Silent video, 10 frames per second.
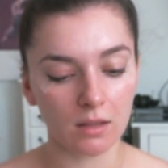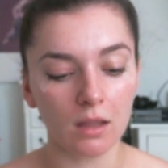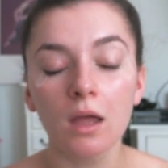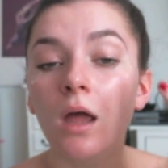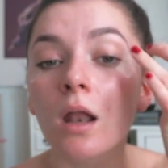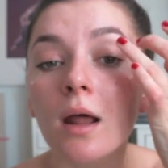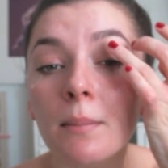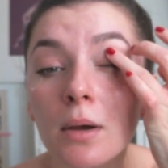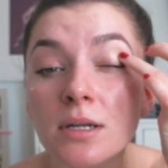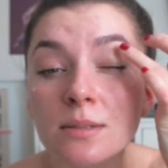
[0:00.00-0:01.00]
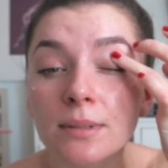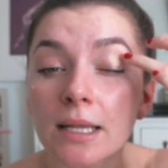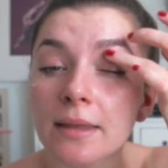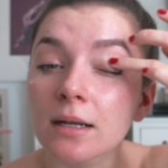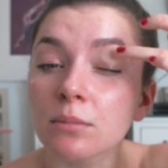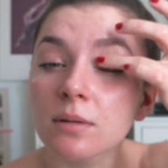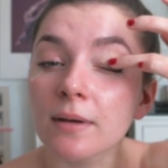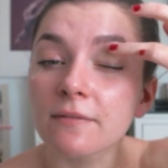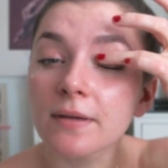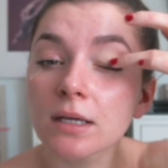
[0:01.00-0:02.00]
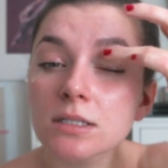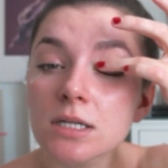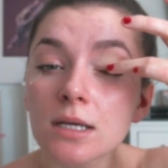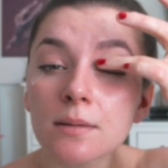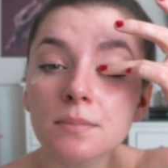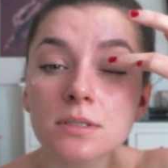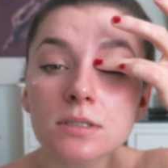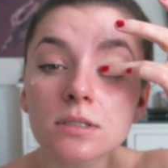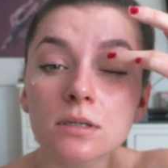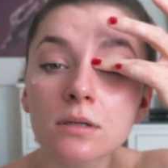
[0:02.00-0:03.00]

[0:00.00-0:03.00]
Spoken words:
And I'm going to blend that in with my fingertips.